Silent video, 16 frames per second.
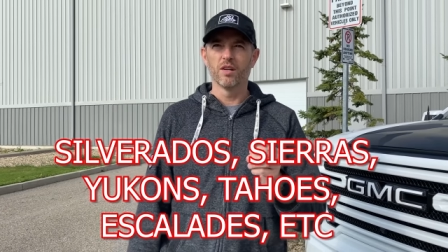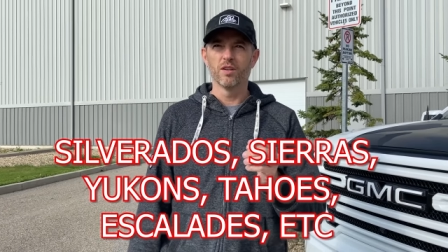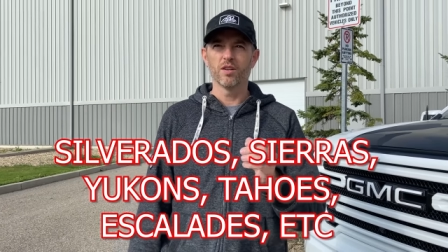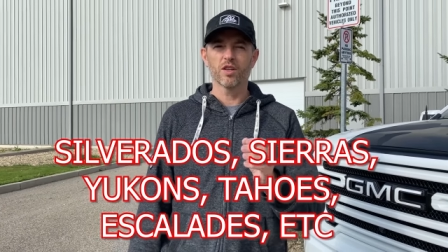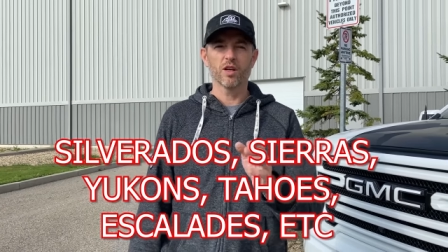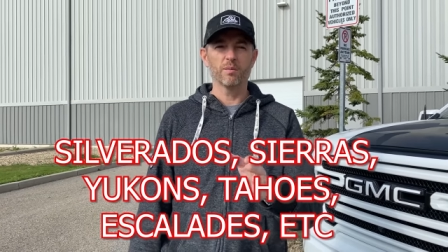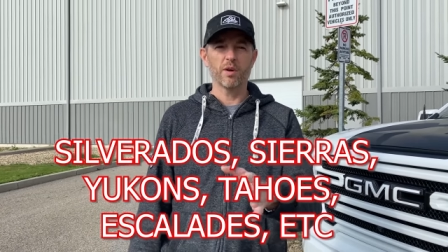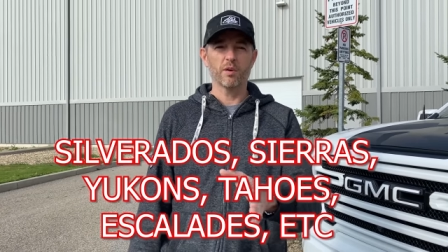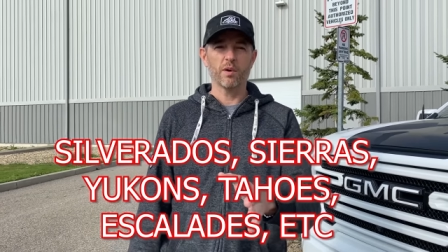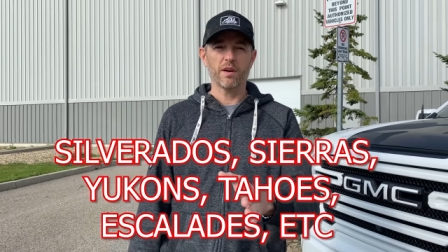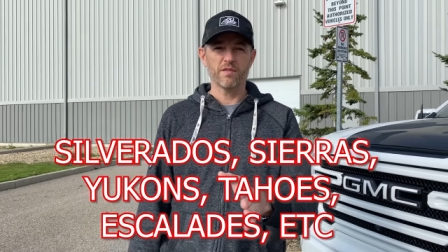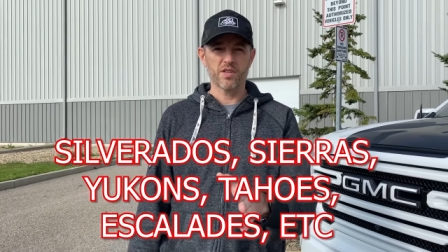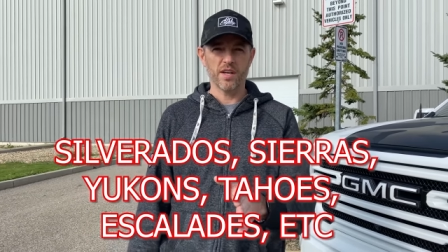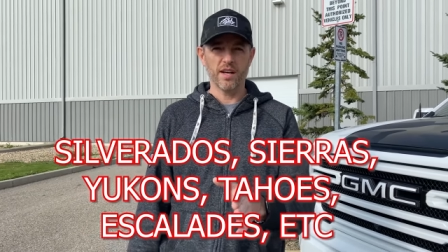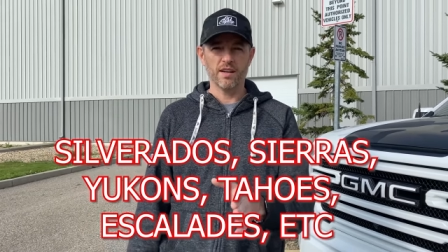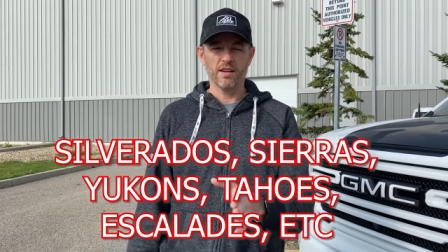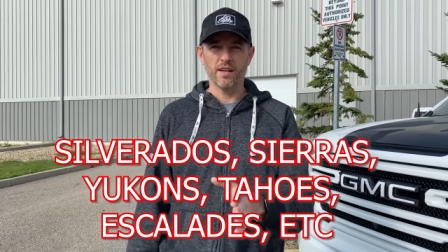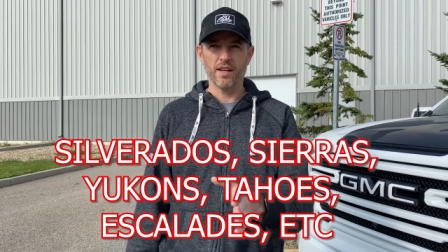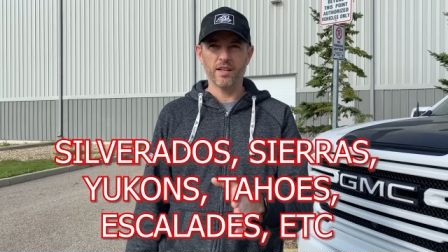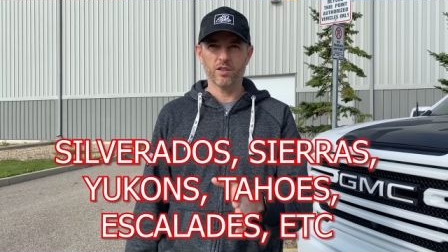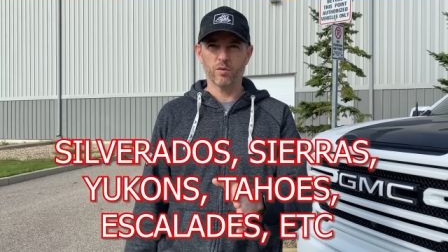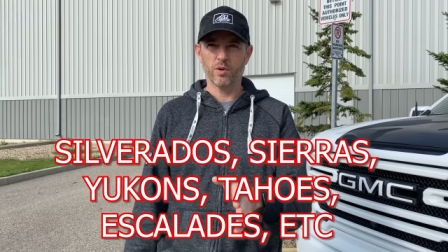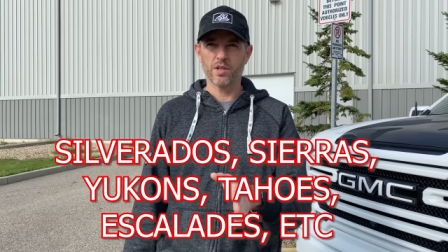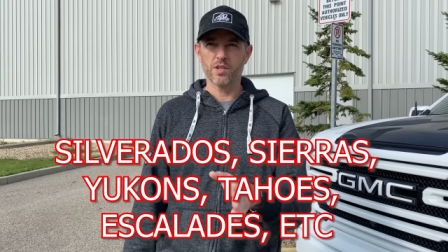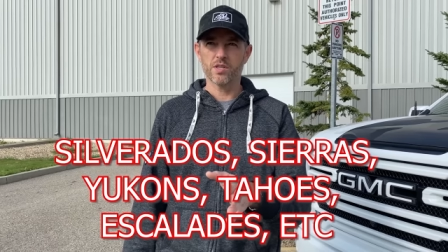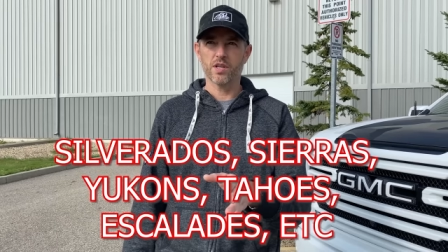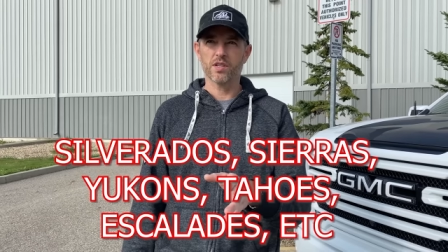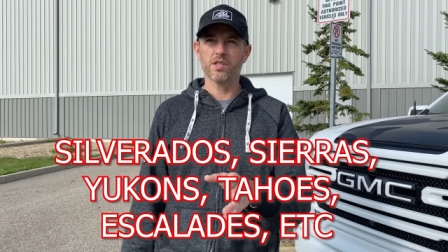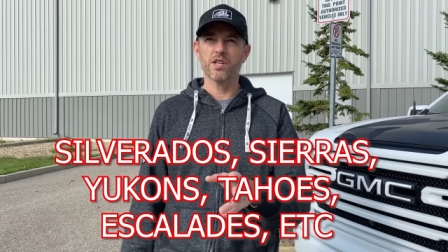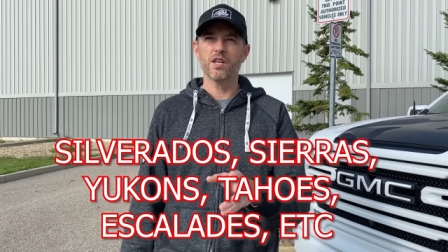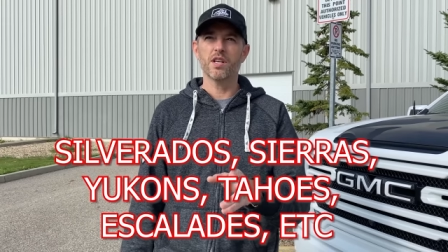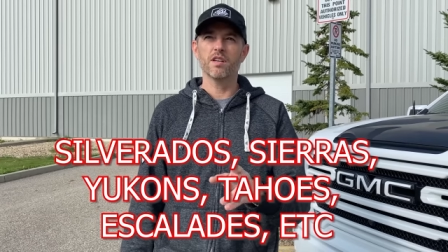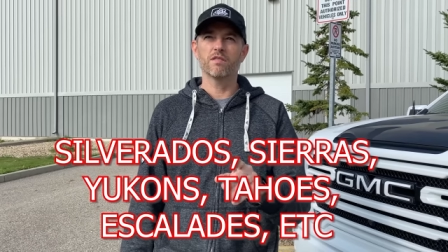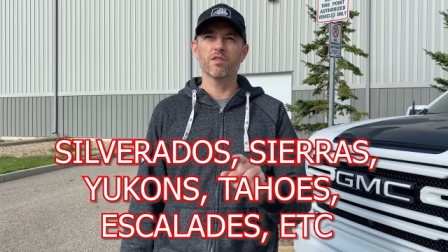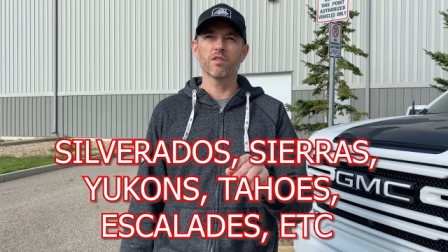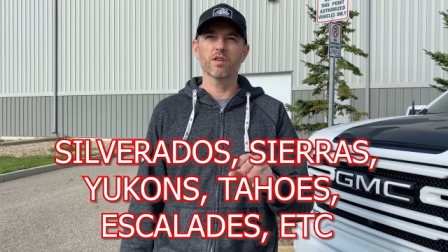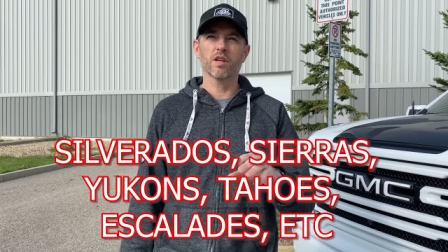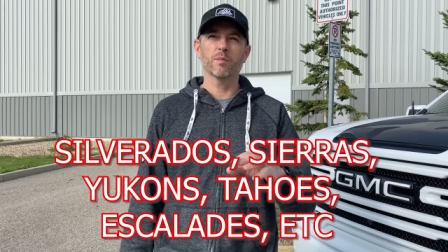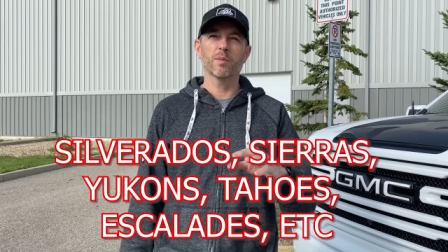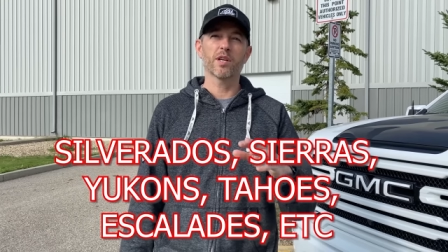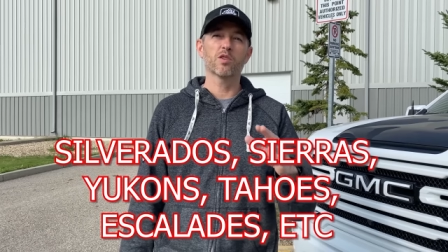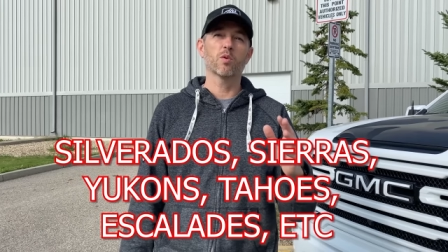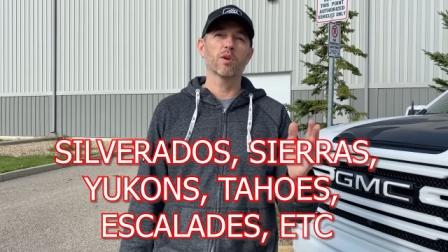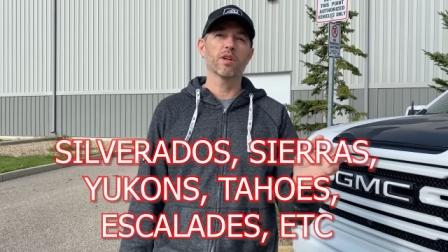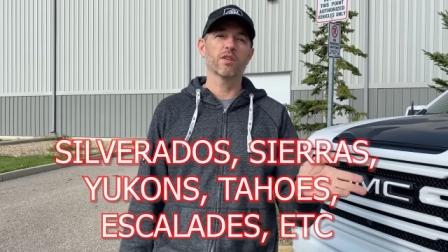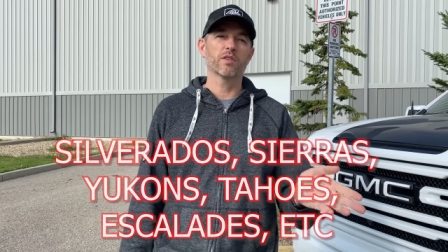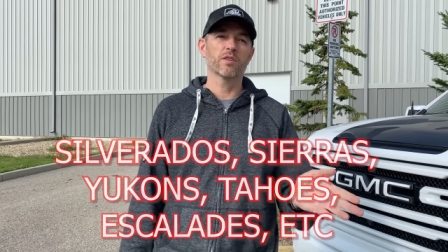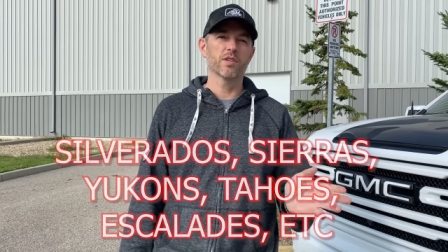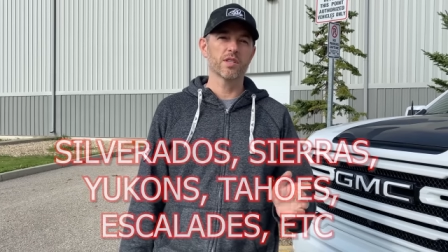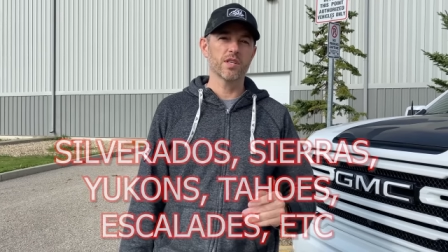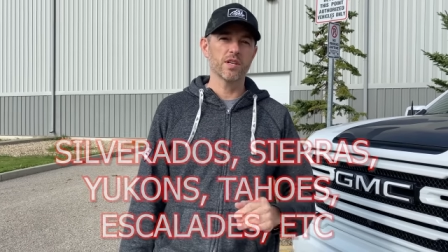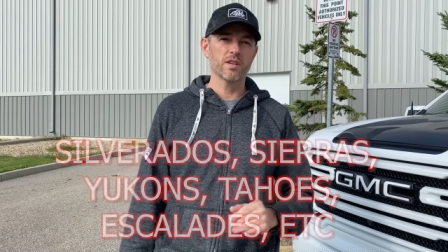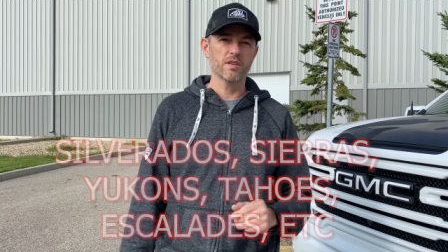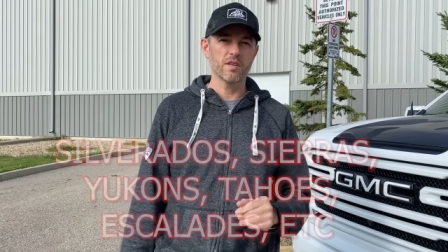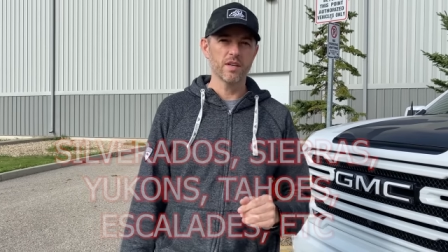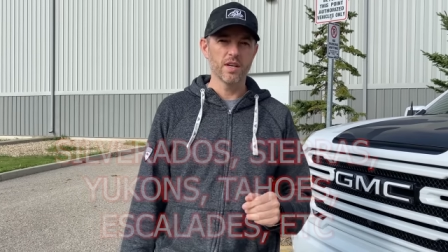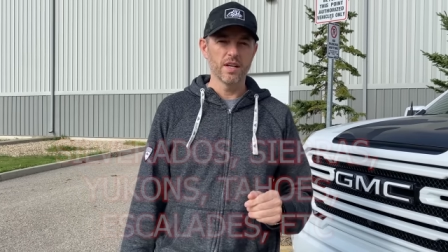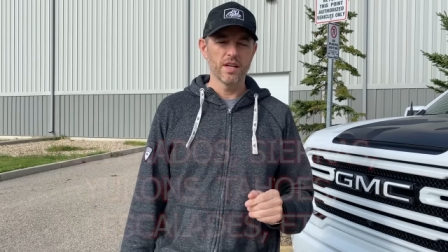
look at my wife's Cadillac 2016, if you look at my 2013